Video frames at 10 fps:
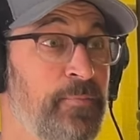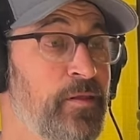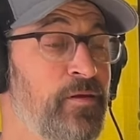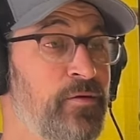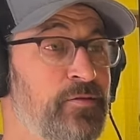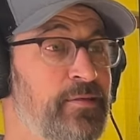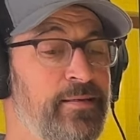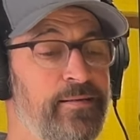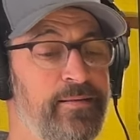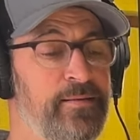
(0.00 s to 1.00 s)
you know it's like
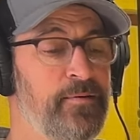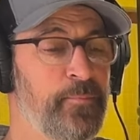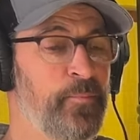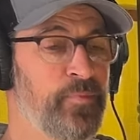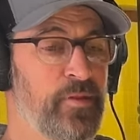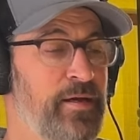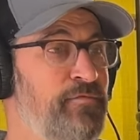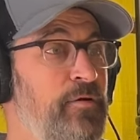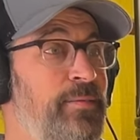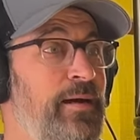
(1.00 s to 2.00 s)
a I
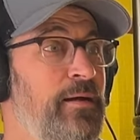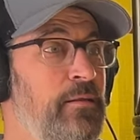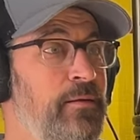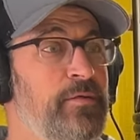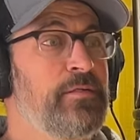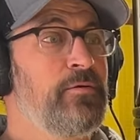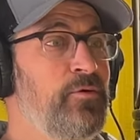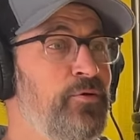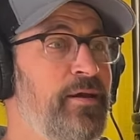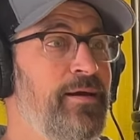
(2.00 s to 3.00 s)
feel bad then cuz I don't know
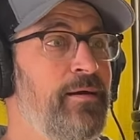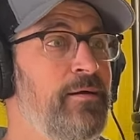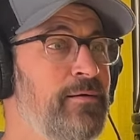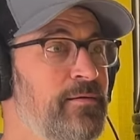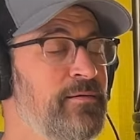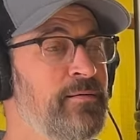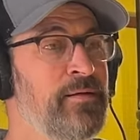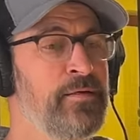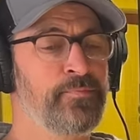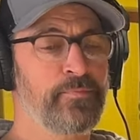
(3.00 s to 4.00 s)
who they are and
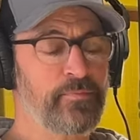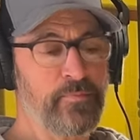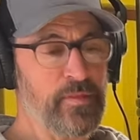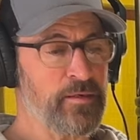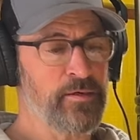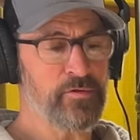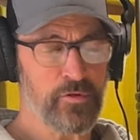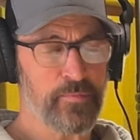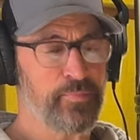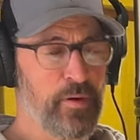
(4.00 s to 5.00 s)
you know so
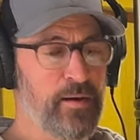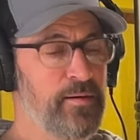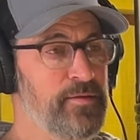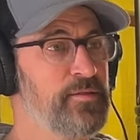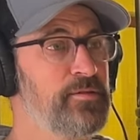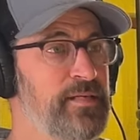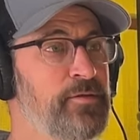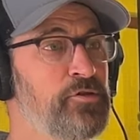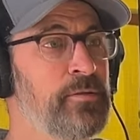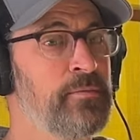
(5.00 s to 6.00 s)
it brought all this
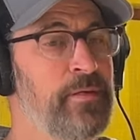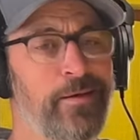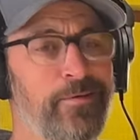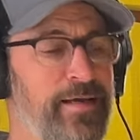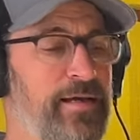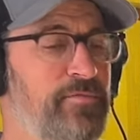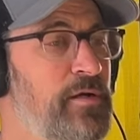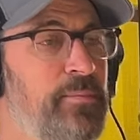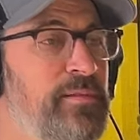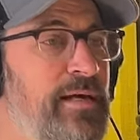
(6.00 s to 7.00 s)
attention. I only have a
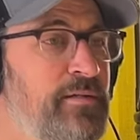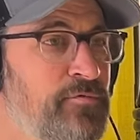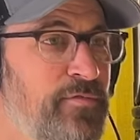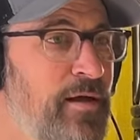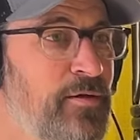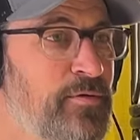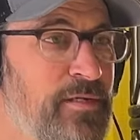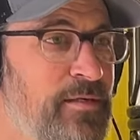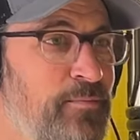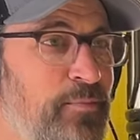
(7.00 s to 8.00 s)
couple thousand followers
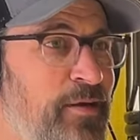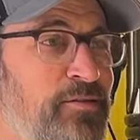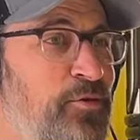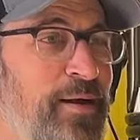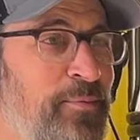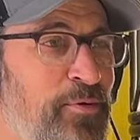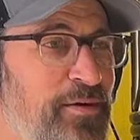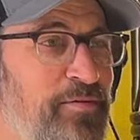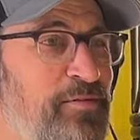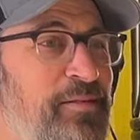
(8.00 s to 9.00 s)
on Instagram or
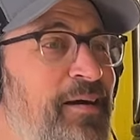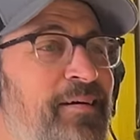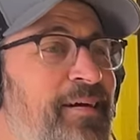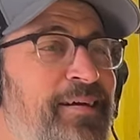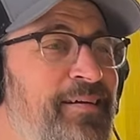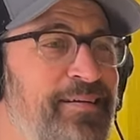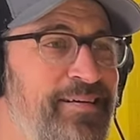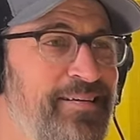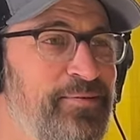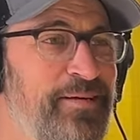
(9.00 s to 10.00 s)
whatever. It's not like,
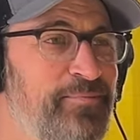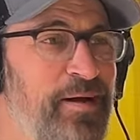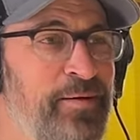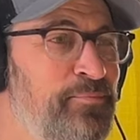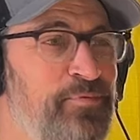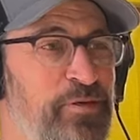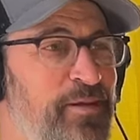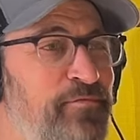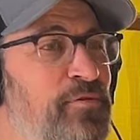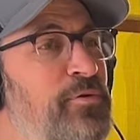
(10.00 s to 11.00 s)
you know, I'm I'm some
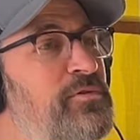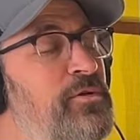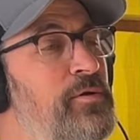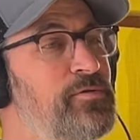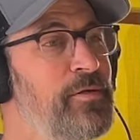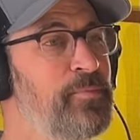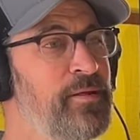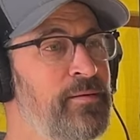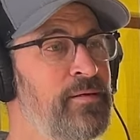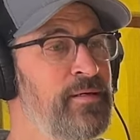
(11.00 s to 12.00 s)
influencer or
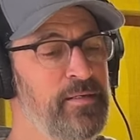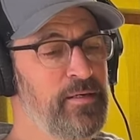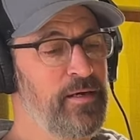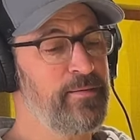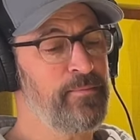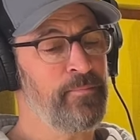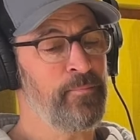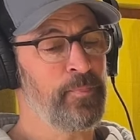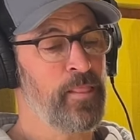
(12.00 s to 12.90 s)
something um